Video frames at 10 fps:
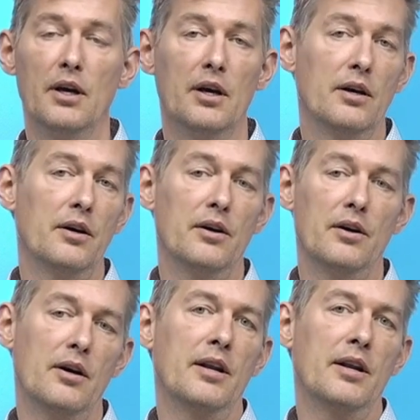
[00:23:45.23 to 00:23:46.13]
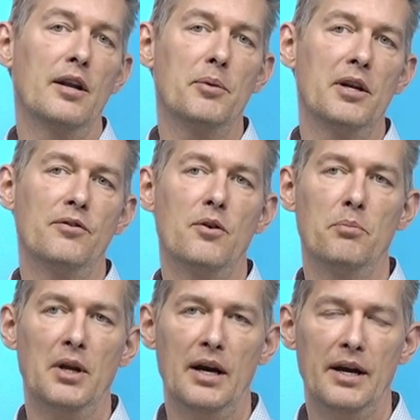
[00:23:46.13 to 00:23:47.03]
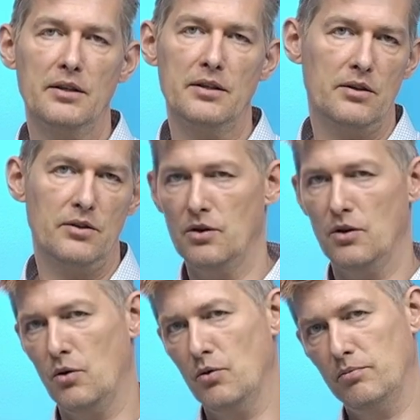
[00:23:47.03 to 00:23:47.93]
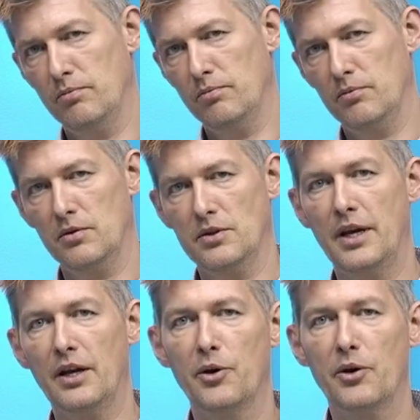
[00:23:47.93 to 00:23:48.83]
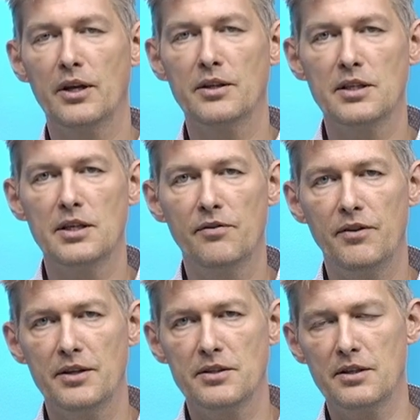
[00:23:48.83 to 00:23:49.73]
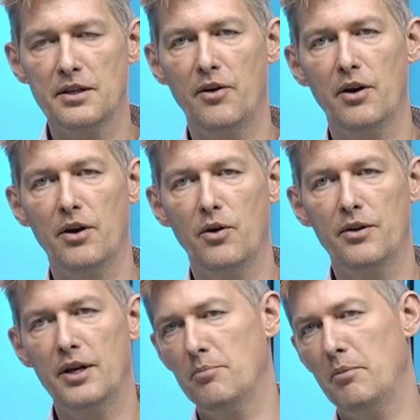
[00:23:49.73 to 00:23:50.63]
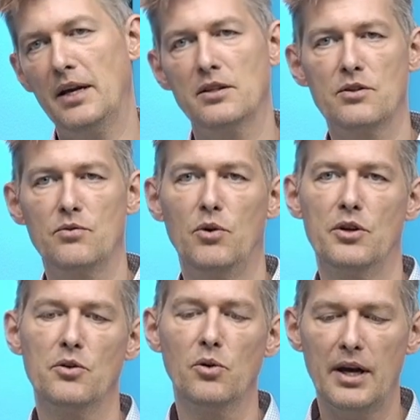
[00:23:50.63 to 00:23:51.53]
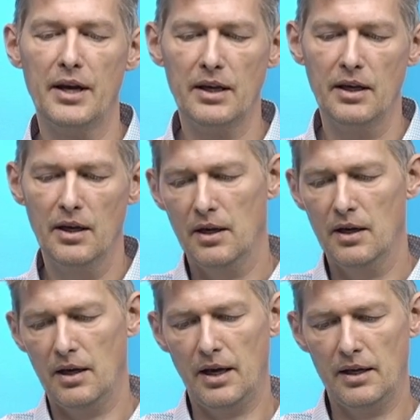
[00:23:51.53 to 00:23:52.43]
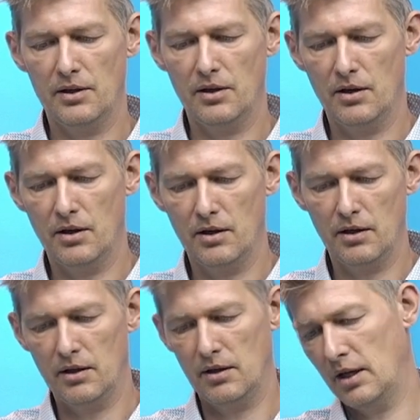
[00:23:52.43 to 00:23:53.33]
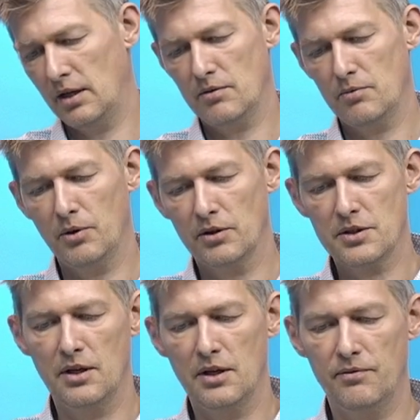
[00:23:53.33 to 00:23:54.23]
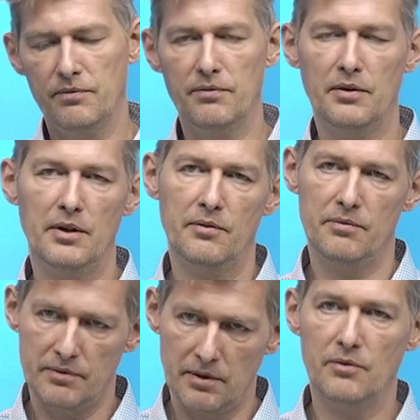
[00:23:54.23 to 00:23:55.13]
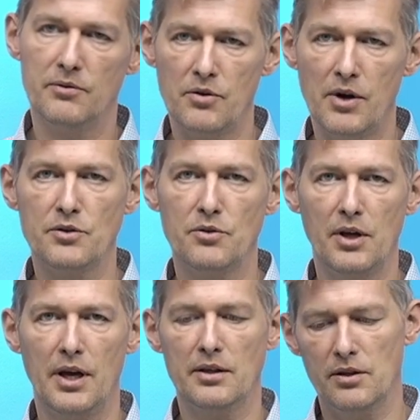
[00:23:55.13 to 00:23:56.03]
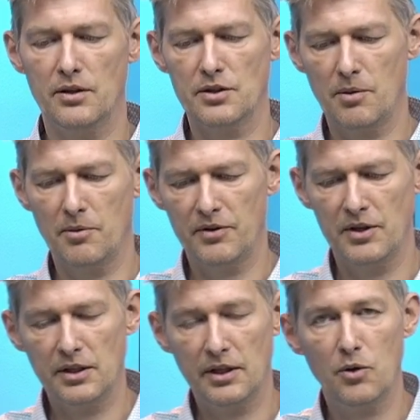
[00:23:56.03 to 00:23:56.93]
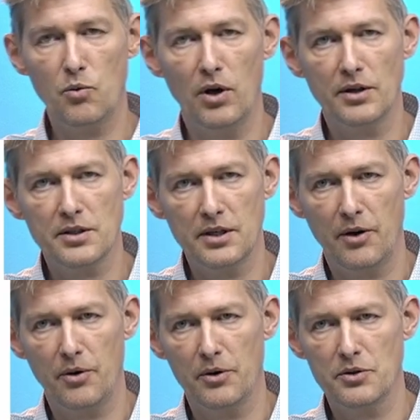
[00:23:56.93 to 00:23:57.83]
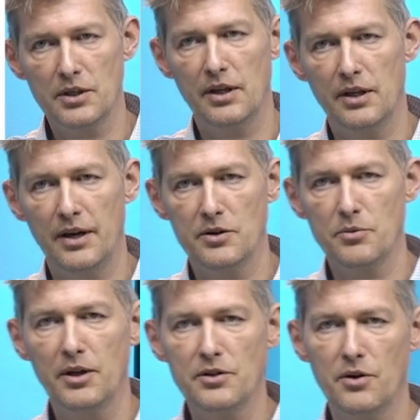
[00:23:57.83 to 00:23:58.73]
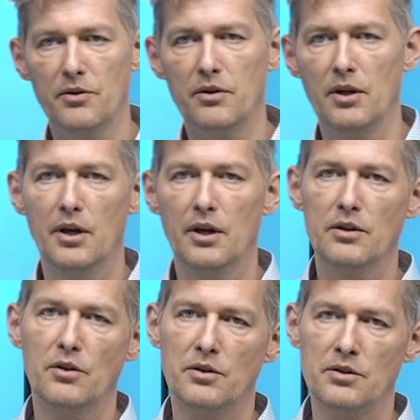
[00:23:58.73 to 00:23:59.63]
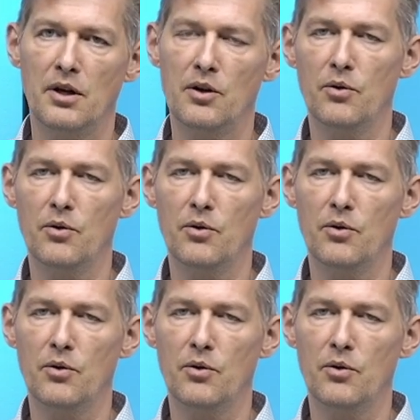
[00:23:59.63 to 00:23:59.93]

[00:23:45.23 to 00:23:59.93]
a little bit of compliance. So take a look and see if there's a scenario that matches what you like, and we'll see if I'll try to get some of these click once scenarios in there as well. So it's not only